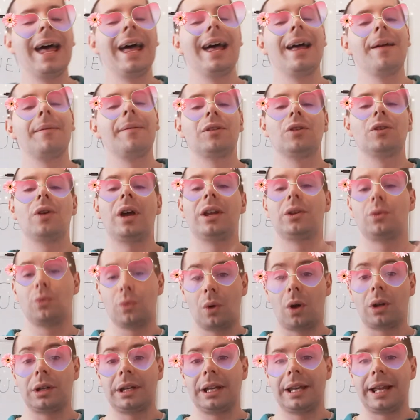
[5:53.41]
So I do
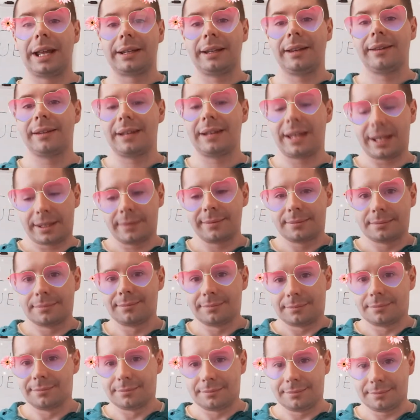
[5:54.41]
only like this, like.
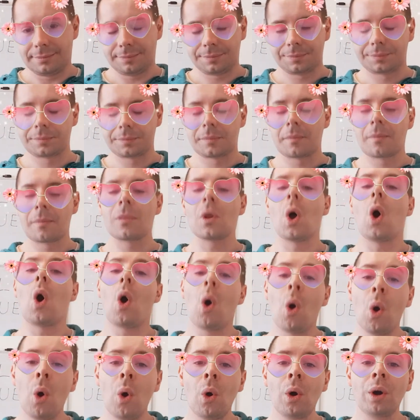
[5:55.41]

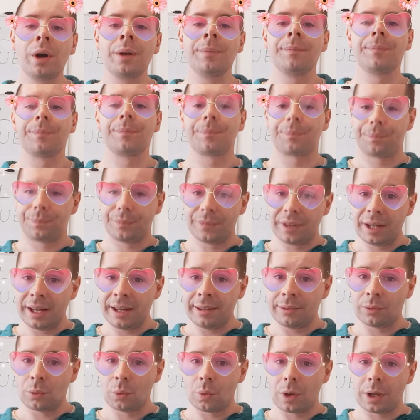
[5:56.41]
Or
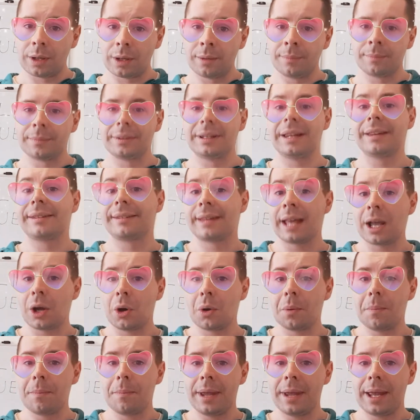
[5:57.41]
this one, the
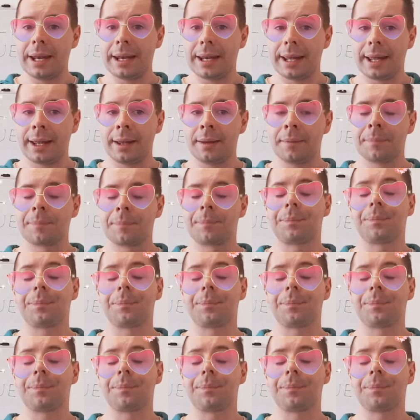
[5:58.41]
second meaning